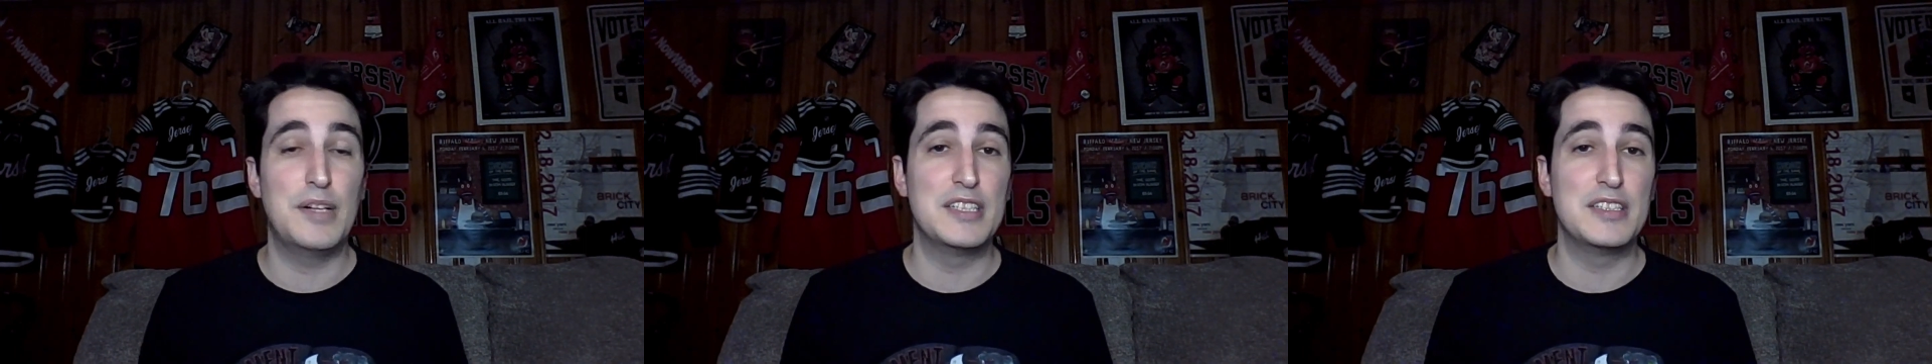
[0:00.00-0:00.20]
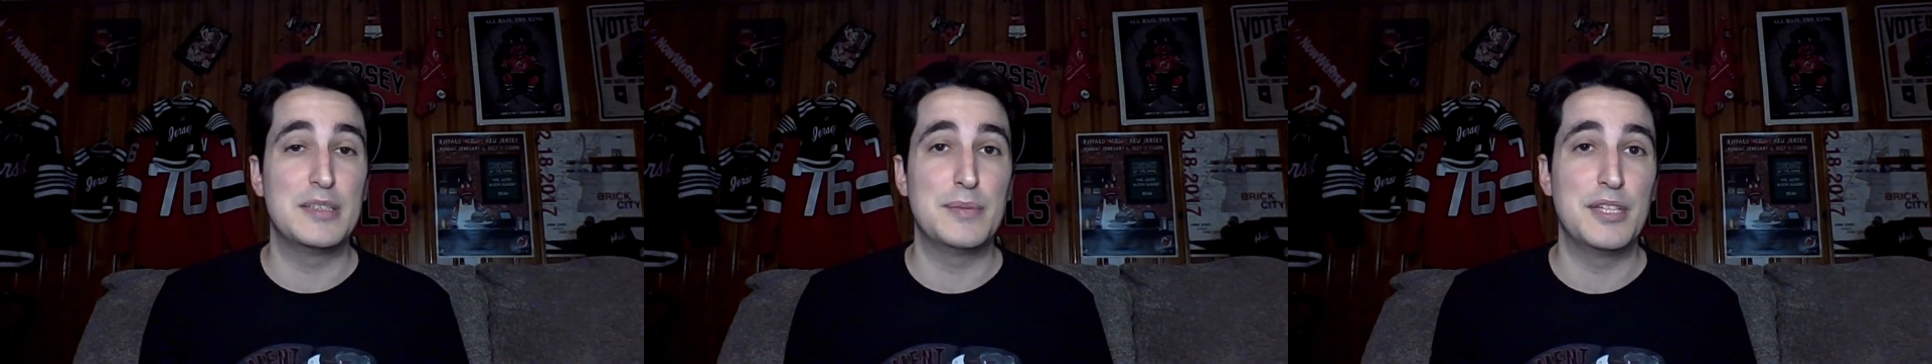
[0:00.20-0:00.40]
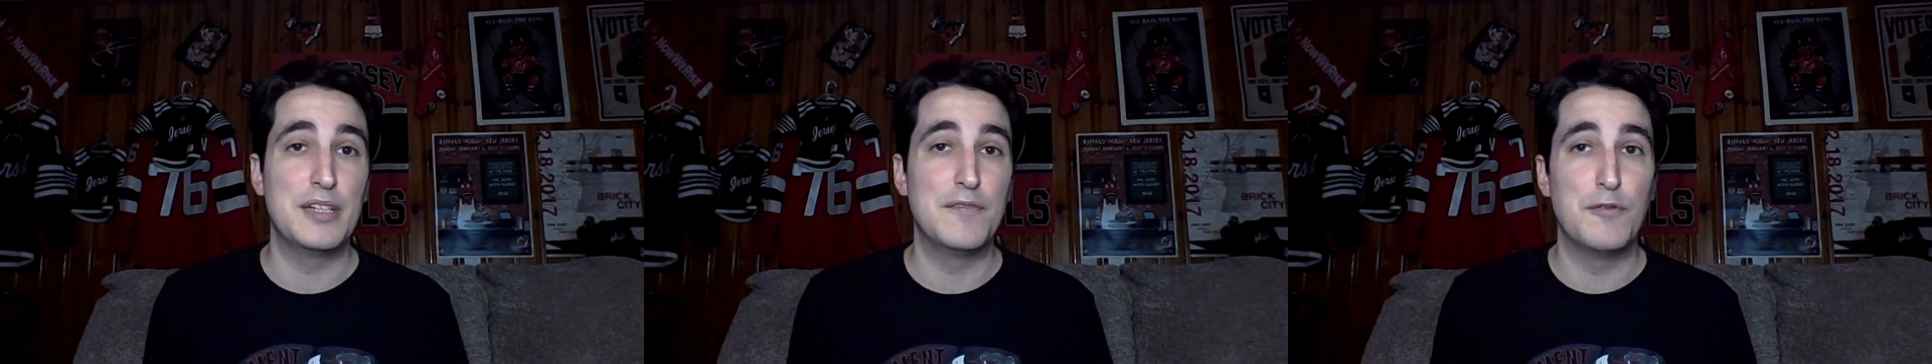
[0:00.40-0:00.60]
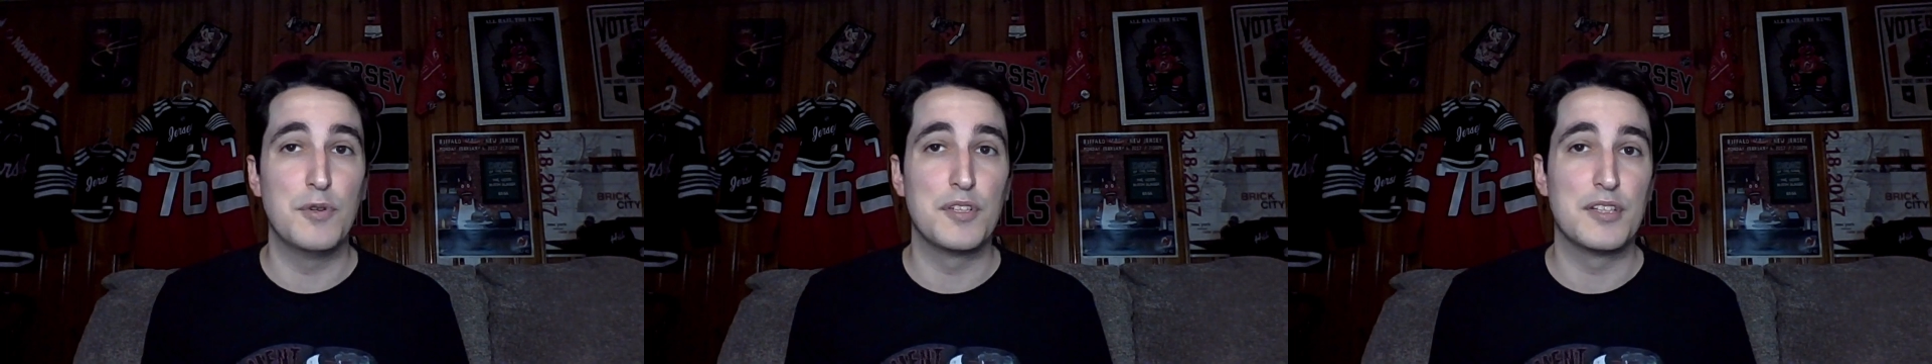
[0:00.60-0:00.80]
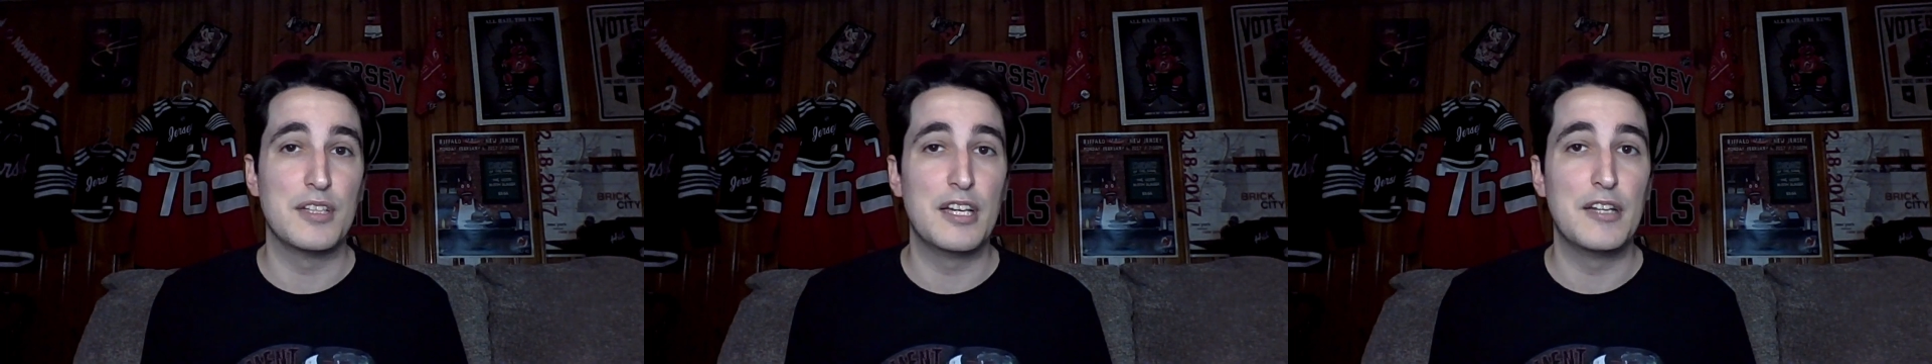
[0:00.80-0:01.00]
possibly in a
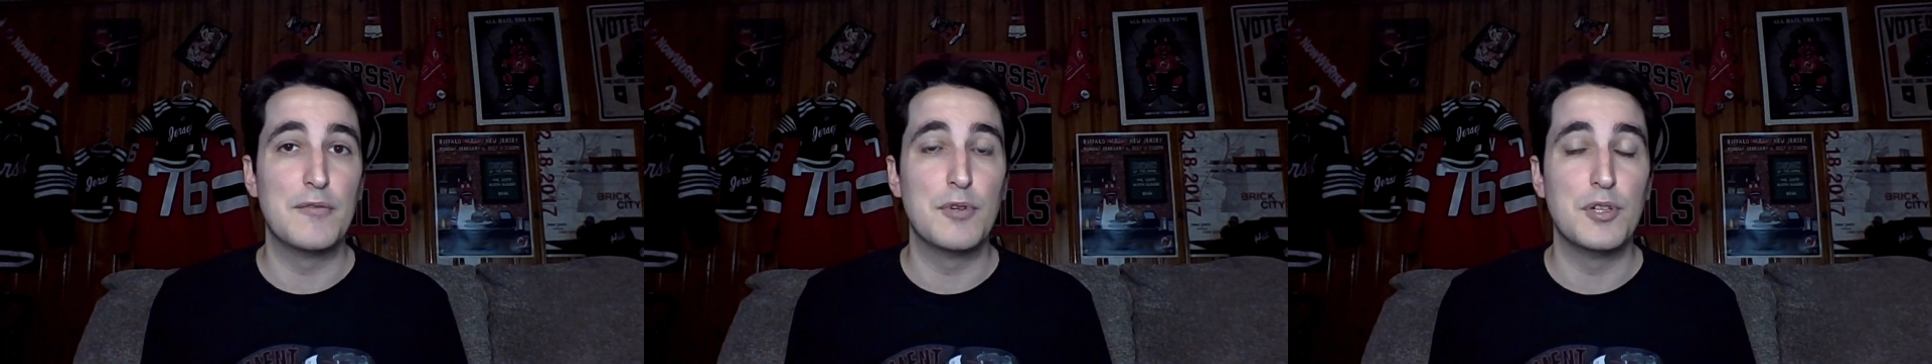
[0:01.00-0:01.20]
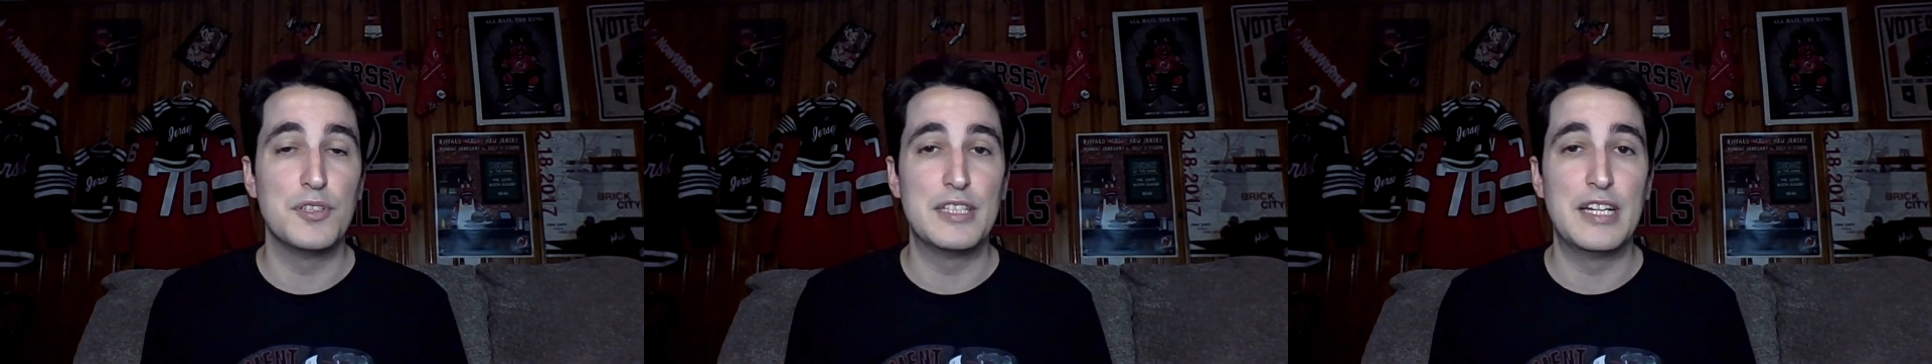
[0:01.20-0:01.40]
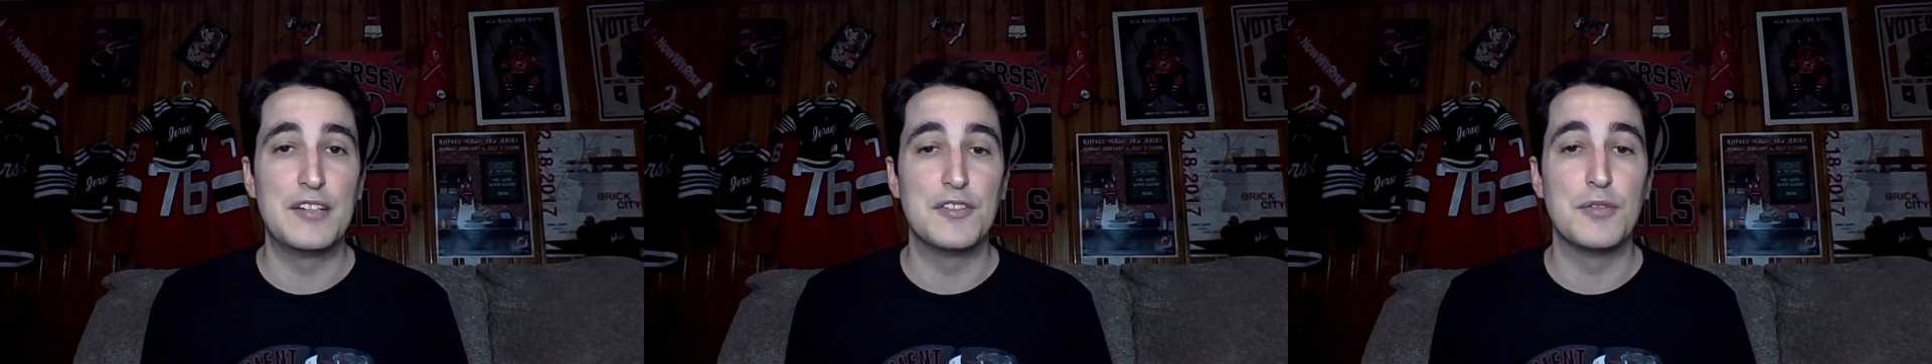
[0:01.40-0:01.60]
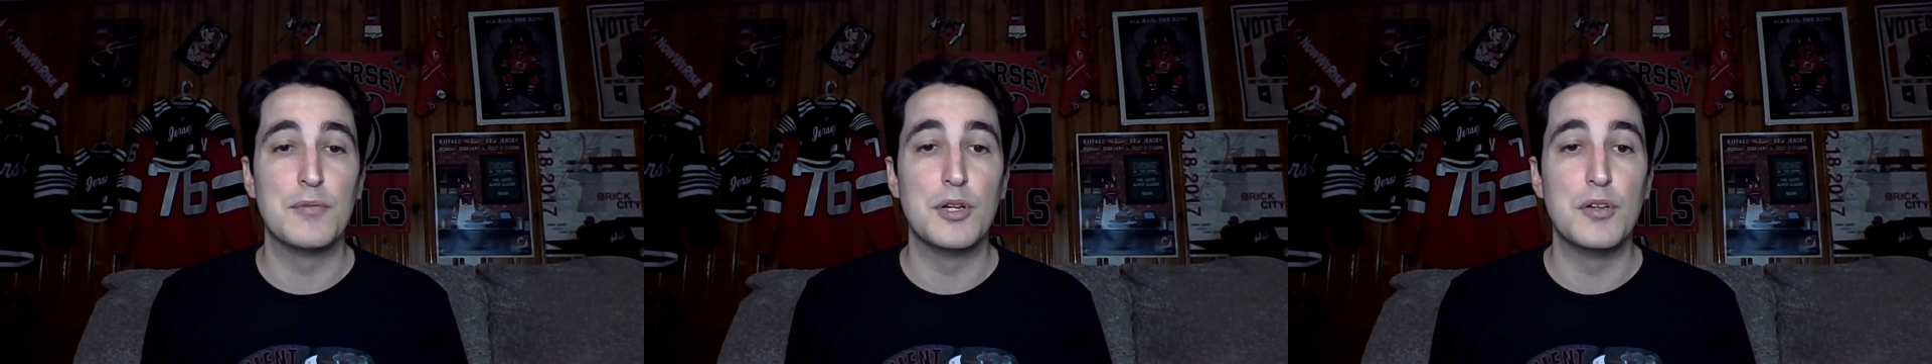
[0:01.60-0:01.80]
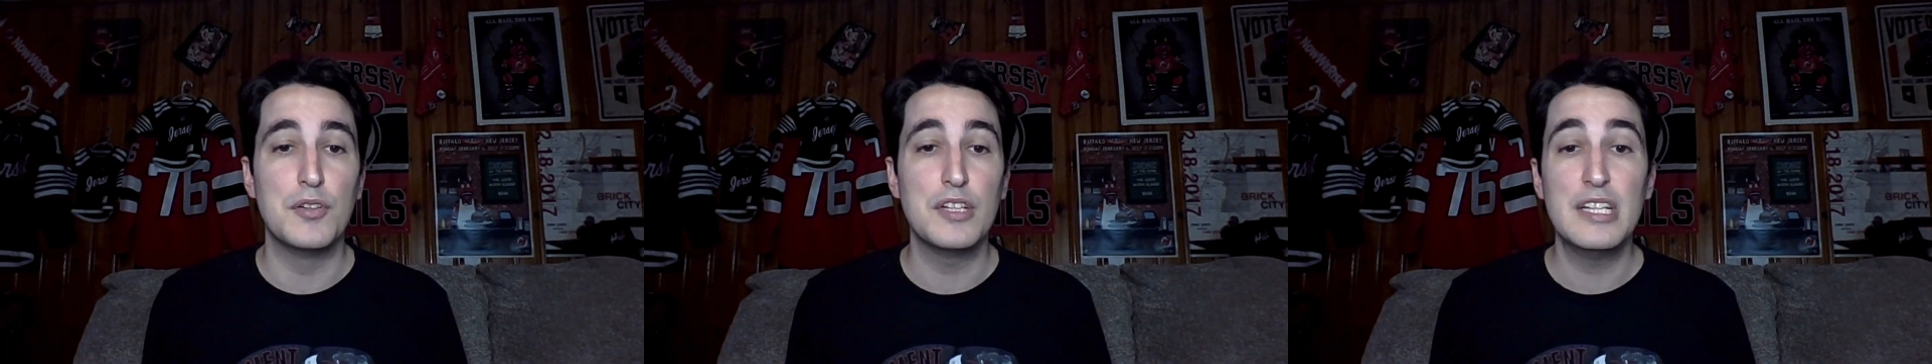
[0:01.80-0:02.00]
fourth line role down the
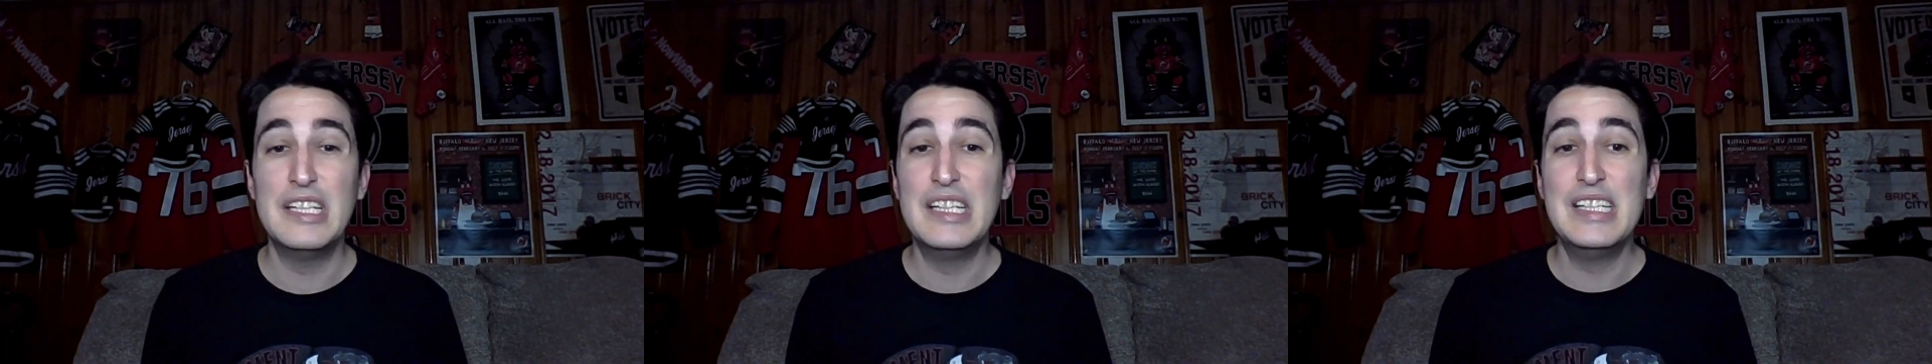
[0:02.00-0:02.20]
road,